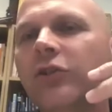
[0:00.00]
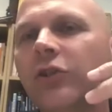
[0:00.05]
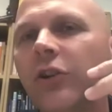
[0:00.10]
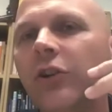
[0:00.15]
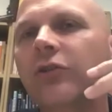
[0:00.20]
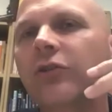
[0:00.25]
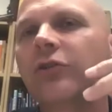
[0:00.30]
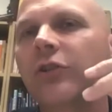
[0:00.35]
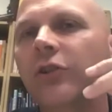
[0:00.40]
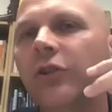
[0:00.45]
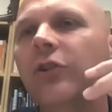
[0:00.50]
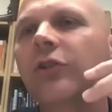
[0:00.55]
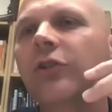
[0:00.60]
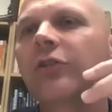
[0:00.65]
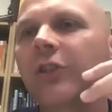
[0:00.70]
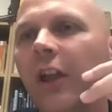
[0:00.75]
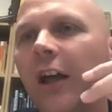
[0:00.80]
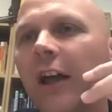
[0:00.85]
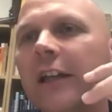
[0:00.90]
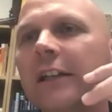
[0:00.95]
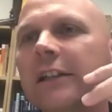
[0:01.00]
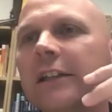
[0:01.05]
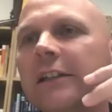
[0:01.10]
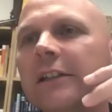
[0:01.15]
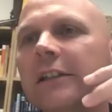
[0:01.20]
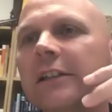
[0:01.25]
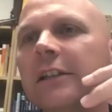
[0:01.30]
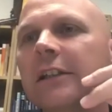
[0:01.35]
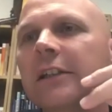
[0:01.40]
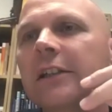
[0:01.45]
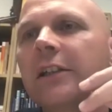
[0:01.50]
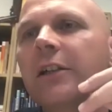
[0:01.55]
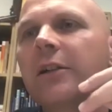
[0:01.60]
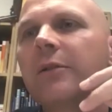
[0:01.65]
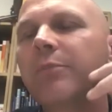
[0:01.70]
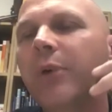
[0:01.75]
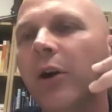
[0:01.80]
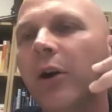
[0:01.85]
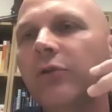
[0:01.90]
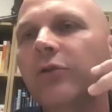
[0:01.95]
church looks like
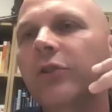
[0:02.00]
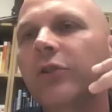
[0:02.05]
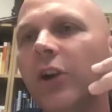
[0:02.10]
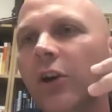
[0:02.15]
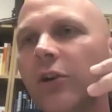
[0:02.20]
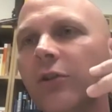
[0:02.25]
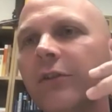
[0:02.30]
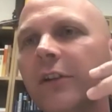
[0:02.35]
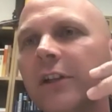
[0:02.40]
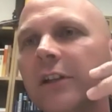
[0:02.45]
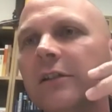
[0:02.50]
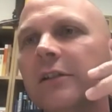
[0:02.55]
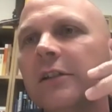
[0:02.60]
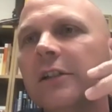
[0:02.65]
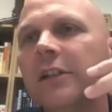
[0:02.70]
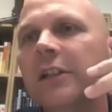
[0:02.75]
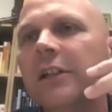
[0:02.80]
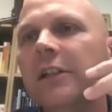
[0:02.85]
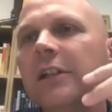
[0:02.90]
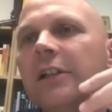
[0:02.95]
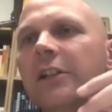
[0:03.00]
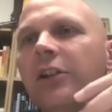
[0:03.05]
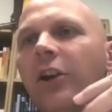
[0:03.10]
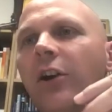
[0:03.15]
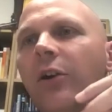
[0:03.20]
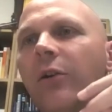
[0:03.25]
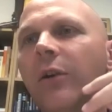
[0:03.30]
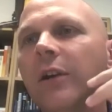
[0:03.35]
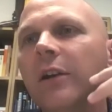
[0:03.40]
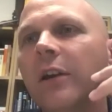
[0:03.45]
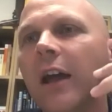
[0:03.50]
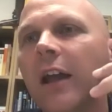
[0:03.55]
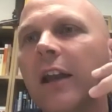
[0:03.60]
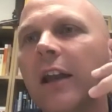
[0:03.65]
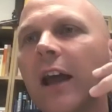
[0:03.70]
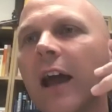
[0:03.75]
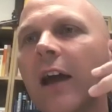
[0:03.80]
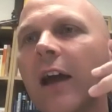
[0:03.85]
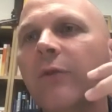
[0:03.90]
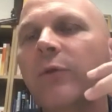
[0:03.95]
post COVID, you know,
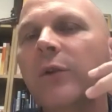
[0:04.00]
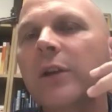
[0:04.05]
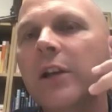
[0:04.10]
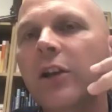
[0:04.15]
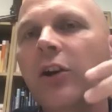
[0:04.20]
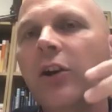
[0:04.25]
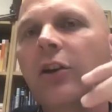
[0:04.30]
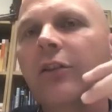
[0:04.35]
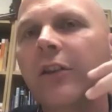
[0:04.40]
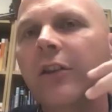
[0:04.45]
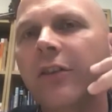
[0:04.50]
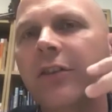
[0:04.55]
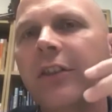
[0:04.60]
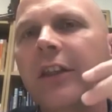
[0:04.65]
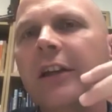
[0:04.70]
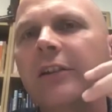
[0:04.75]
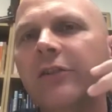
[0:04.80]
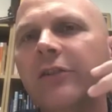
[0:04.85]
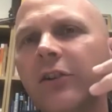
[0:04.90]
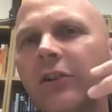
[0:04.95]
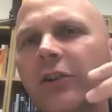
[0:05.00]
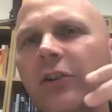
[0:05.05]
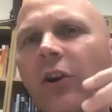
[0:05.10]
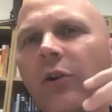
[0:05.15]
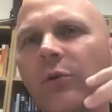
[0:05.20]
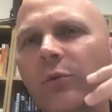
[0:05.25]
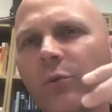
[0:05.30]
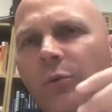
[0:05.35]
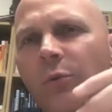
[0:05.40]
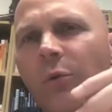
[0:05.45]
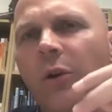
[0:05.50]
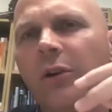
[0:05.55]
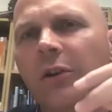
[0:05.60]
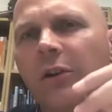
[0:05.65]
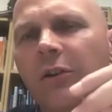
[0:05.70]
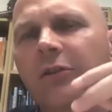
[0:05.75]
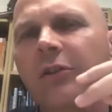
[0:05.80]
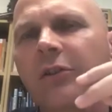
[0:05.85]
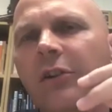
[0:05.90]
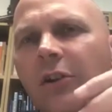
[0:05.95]
and have we learned the things that God would
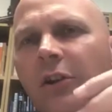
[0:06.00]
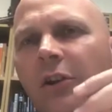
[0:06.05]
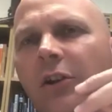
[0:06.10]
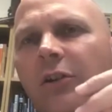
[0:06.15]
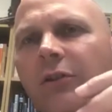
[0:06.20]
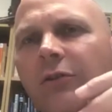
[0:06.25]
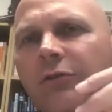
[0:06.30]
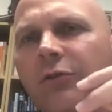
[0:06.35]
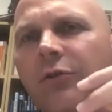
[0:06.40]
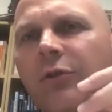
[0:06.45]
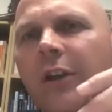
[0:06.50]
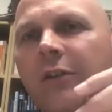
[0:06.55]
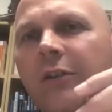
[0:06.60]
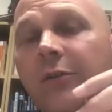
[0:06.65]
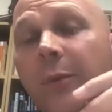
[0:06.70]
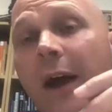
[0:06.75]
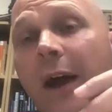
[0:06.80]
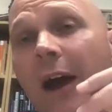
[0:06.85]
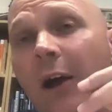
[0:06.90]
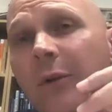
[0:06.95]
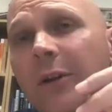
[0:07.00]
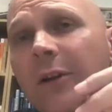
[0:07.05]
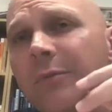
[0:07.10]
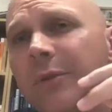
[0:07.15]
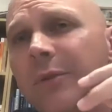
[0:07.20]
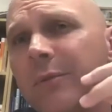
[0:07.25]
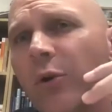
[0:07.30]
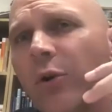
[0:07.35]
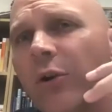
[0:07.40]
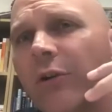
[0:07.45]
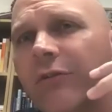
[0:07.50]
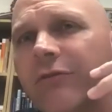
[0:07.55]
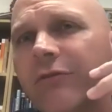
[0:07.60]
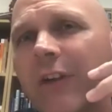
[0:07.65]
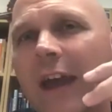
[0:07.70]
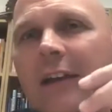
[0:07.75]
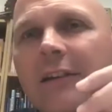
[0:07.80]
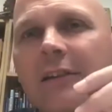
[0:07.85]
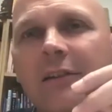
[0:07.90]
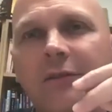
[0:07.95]
want us to learn through this about how we can be more
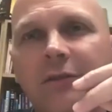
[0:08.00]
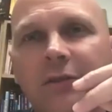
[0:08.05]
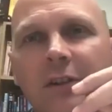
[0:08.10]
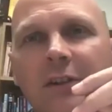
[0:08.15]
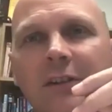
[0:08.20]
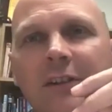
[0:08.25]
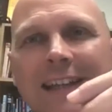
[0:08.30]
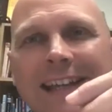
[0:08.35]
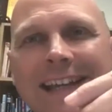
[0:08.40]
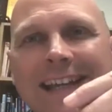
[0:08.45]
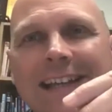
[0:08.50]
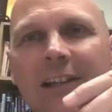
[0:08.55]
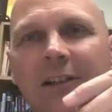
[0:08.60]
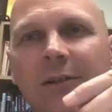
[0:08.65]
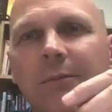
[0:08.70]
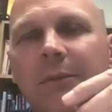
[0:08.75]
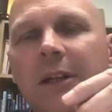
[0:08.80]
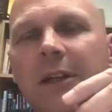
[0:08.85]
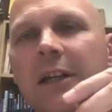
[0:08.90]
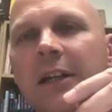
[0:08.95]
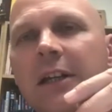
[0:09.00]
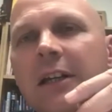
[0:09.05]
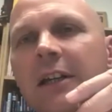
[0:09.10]
effective for his kingdom?